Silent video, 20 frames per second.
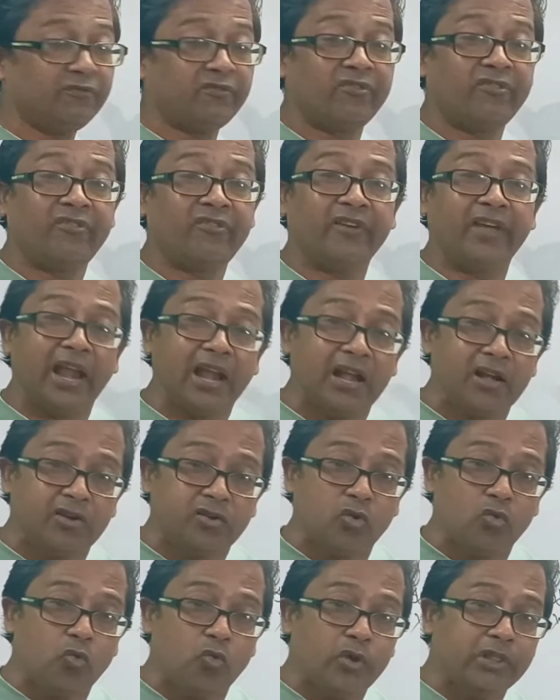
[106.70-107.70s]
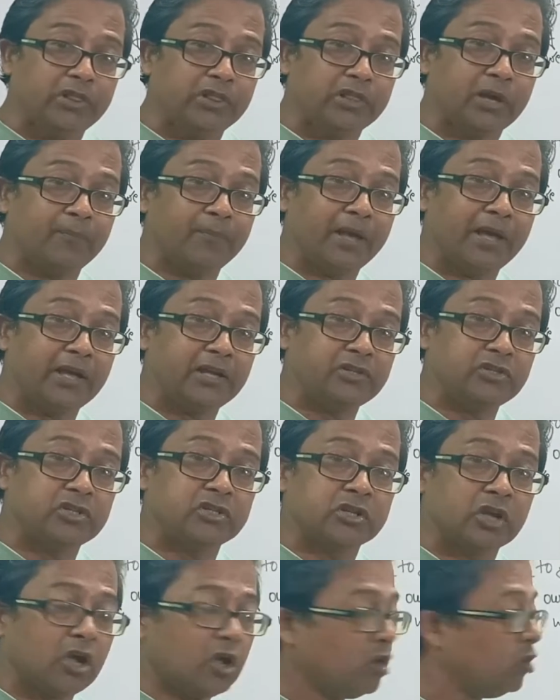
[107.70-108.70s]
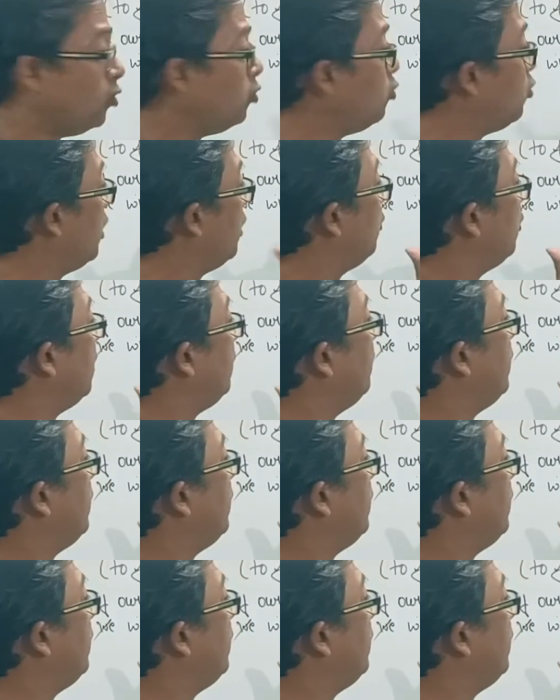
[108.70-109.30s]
fail to win the match, we will